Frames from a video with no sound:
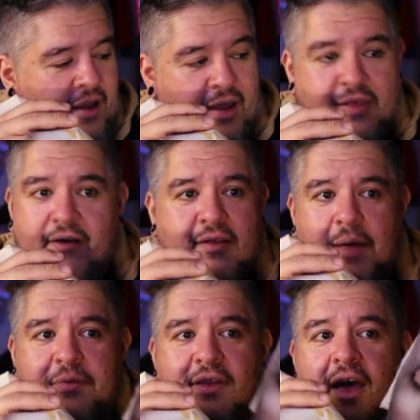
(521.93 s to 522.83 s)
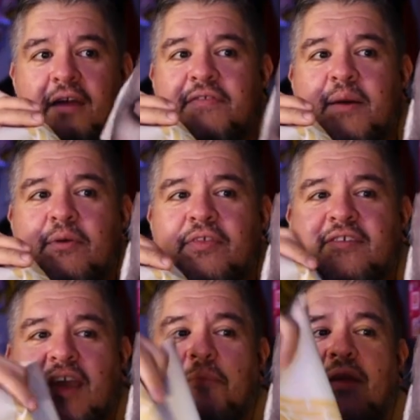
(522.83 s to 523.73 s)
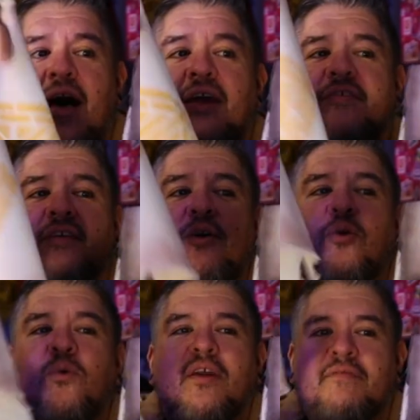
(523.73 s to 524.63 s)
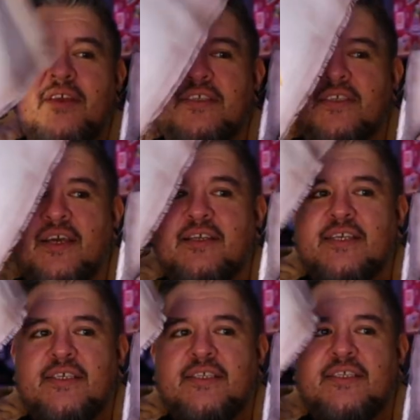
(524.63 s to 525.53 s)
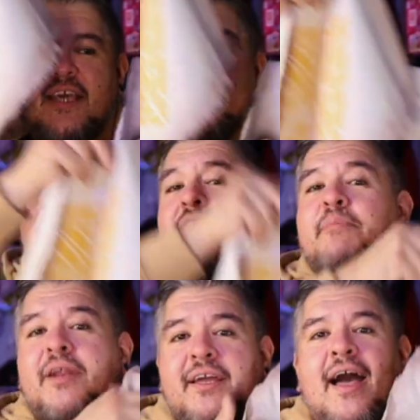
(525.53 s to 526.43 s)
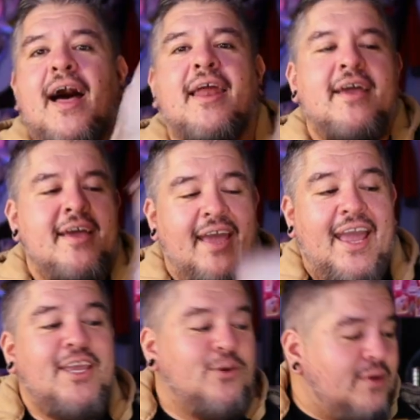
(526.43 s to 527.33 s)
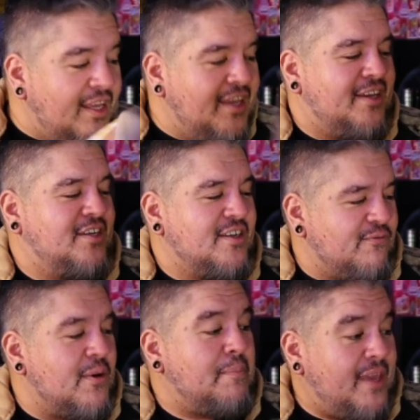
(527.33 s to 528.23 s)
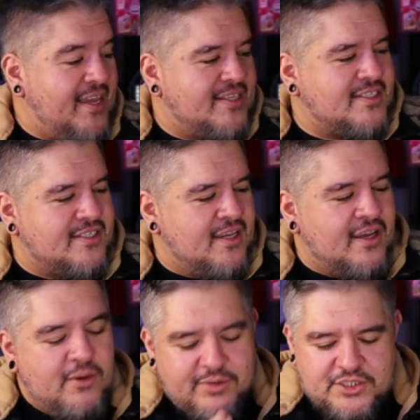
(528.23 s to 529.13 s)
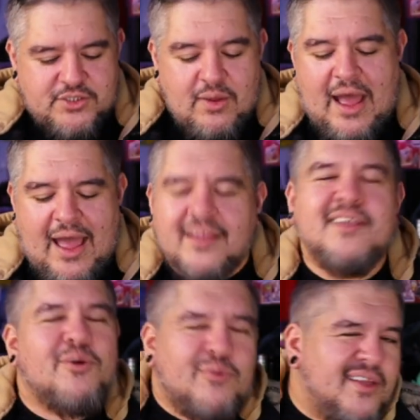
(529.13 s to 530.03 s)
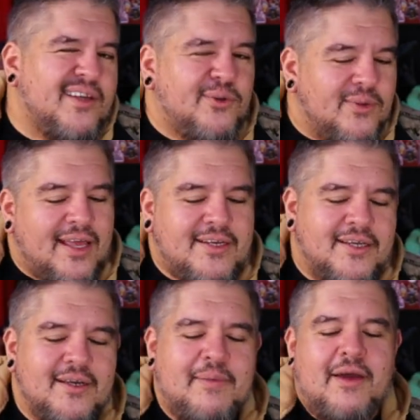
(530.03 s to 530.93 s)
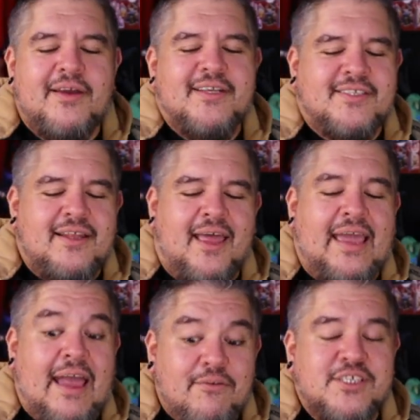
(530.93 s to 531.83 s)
They're like, none of them are the same. Not a single one of these things is the same. So everybody got a unique, different piece, which is, I think, the really cool idea about it is that like every